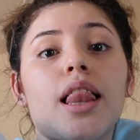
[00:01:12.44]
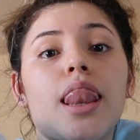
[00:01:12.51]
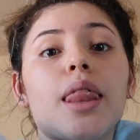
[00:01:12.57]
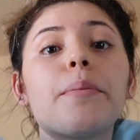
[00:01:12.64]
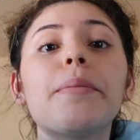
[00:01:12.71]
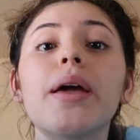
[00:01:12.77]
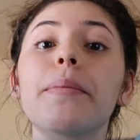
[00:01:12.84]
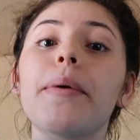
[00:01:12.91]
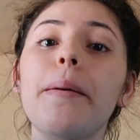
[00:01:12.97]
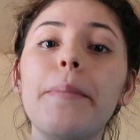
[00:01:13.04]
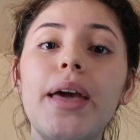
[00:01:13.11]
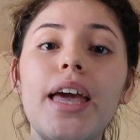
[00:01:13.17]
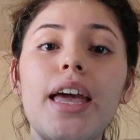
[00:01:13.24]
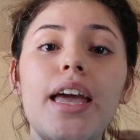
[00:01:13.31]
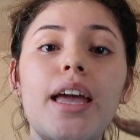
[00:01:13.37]
I make my
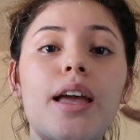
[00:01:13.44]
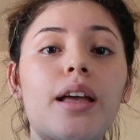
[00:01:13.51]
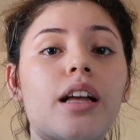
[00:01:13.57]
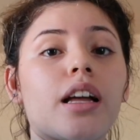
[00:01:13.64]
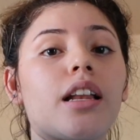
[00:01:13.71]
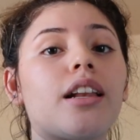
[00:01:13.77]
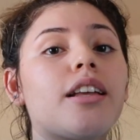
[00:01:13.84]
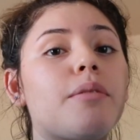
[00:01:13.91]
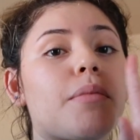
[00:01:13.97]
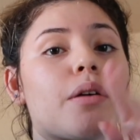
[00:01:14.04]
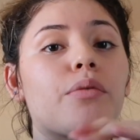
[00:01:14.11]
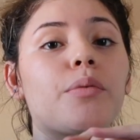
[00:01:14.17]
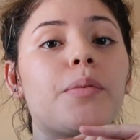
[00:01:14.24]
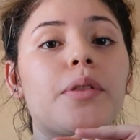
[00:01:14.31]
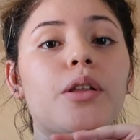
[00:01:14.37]
bed, clean my
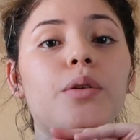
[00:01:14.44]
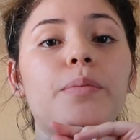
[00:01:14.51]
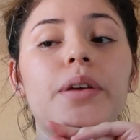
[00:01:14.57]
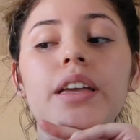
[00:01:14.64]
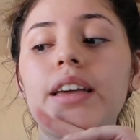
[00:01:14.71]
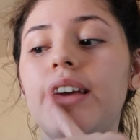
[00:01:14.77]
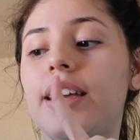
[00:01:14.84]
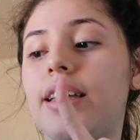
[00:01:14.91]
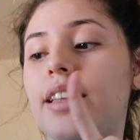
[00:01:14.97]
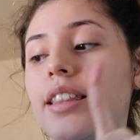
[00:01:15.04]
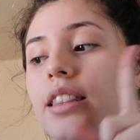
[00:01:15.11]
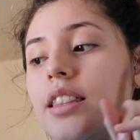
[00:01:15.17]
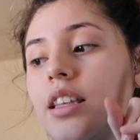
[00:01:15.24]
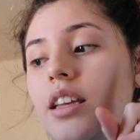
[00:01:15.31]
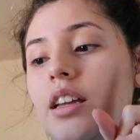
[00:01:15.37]
room a little bit,
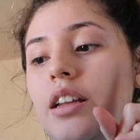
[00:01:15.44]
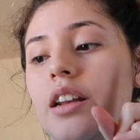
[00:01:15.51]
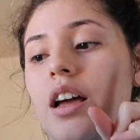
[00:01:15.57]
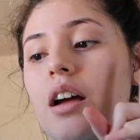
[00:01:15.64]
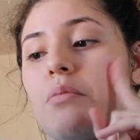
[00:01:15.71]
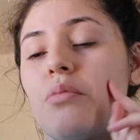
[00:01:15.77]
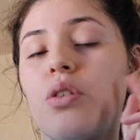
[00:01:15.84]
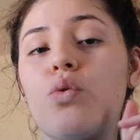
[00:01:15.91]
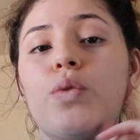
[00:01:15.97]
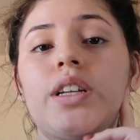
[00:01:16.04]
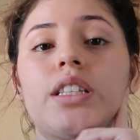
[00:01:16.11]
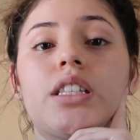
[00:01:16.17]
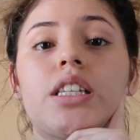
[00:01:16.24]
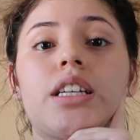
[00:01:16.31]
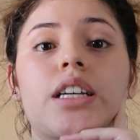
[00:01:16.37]
and then I'm
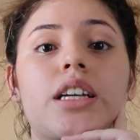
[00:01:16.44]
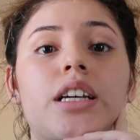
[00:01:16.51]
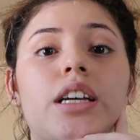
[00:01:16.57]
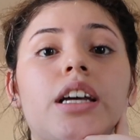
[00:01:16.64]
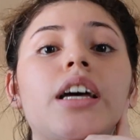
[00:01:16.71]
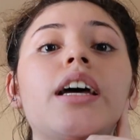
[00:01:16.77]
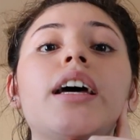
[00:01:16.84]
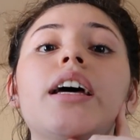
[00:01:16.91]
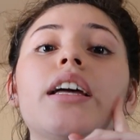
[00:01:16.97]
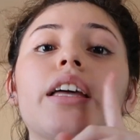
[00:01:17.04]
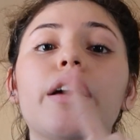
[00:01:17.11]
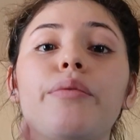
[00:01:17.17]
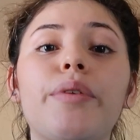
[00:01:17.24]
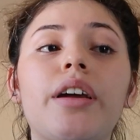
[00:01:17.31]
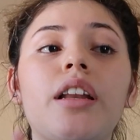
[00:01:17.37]
going to
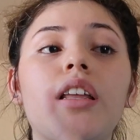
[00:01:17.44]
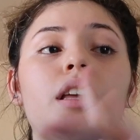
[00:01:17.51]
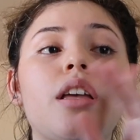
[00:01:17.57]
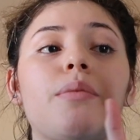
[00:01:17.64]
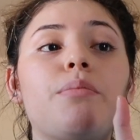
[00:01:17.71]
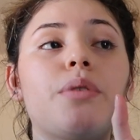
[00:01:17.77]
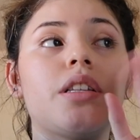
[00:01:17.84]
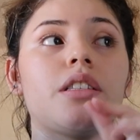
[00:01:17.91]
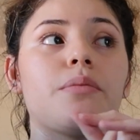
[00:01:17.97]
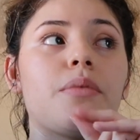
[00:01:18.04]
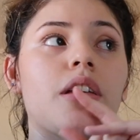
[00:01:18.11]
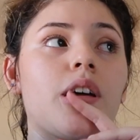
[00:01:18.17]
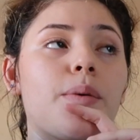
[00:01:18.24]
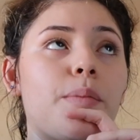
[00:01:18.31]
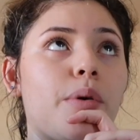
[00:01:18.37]
get ready, put some
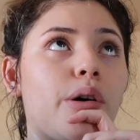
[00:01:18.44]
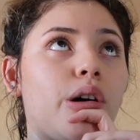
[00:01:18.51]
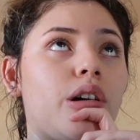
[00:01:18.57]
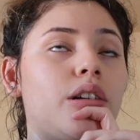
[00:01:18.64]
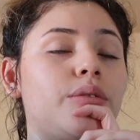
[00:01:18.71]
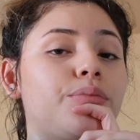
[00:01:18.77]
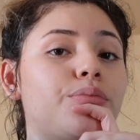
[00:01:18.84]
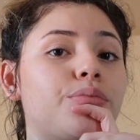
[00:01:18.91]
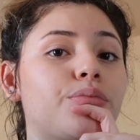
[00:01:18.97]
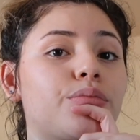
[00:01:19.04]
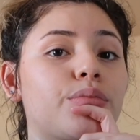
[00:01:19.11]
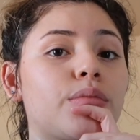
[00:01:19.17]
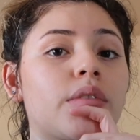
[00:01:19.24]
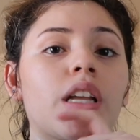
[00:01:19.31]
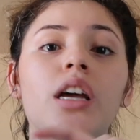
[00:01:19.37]
makeup on,
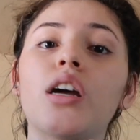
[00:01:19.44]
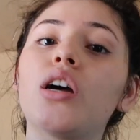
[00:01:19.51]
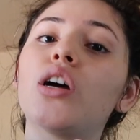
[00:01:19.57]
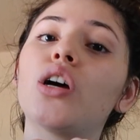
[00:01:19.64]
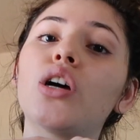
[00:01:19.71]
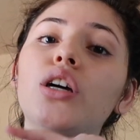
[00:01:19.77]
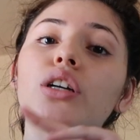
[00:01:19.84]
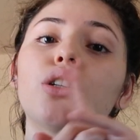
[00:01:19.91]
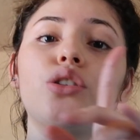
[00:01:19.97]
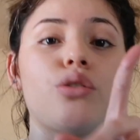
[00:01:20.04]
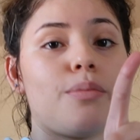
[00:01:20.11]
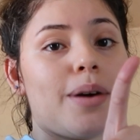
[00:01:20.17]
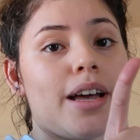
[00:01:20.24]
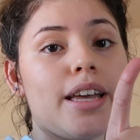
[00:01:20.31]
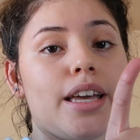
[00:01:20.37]

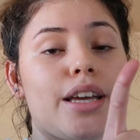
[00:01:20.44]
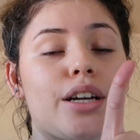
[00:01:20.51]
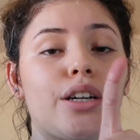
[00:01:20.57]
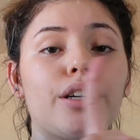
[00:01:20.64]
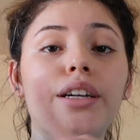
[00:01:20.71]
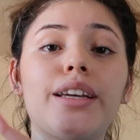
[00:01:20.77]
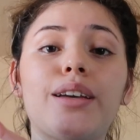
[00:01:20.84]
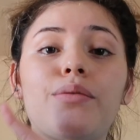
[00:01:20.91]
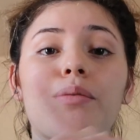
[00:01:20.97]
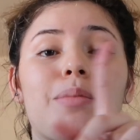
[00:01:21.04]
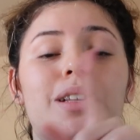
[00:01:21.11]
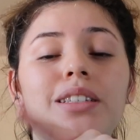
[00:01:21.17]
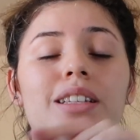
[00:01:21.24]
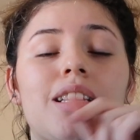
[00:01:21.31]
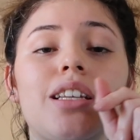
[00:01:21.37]
do my hair, and I'm
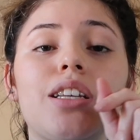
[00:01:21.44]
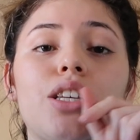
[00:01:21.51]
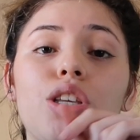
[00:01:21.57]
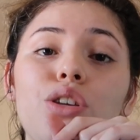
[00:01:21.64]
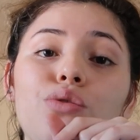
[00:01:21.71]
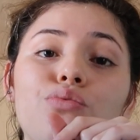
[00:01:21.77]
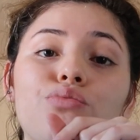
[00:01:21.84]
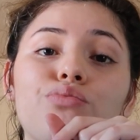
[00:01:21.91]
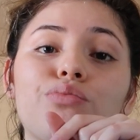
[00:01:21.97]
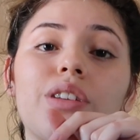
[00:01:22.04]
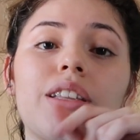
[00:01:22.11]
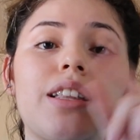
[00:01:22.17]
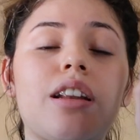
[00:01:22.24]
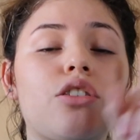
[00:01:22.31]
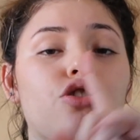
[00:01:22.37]
about to look cute.
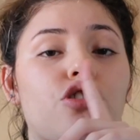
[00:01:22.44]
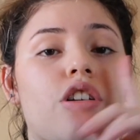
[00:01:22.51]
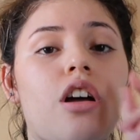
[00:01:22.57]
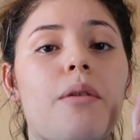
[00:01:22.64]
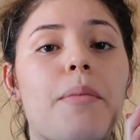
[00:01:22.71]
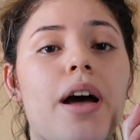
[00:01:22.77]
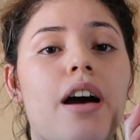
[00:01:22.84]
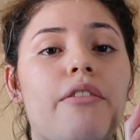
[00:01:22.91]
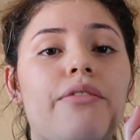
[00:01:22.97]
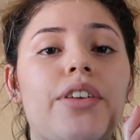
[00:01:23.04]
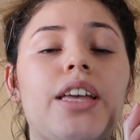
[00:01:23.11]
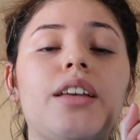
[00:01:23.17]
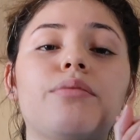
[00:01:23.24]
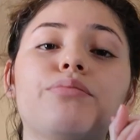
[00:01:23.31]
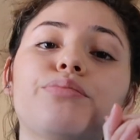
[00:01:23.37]
And then I'll show you all my
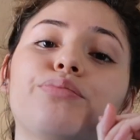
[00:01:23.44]
outfit.